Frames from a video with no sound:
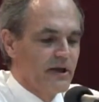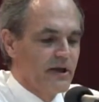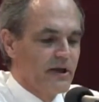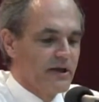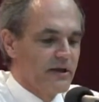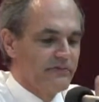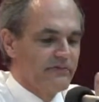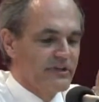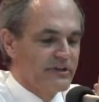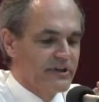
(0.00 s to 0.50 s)

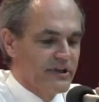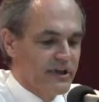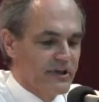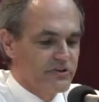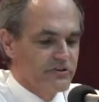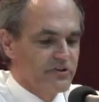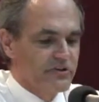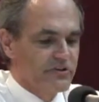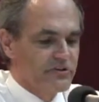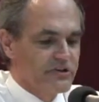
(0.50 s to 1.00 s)
if
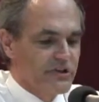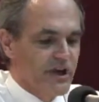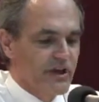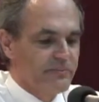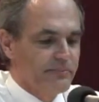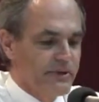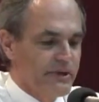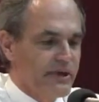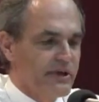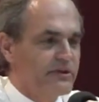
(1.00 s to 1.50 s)
attention is
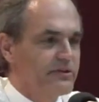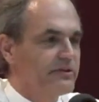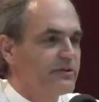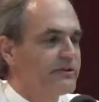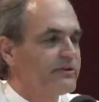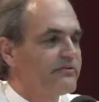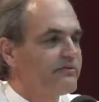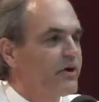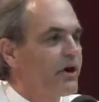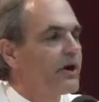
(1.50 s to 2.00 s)
not paid to the
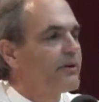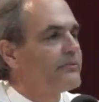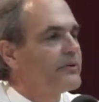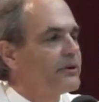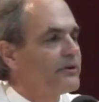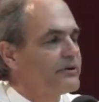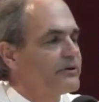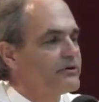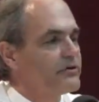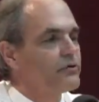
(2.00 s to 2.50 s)

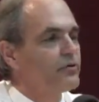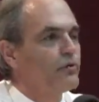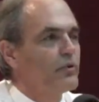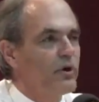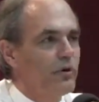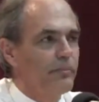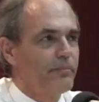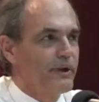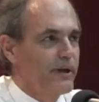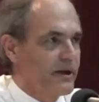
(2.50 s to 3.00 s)
environment, you
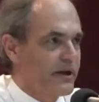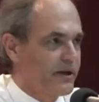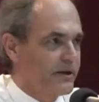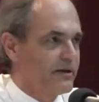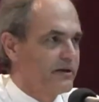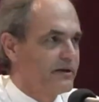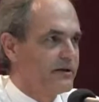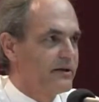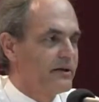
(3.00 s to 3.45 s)
will pay.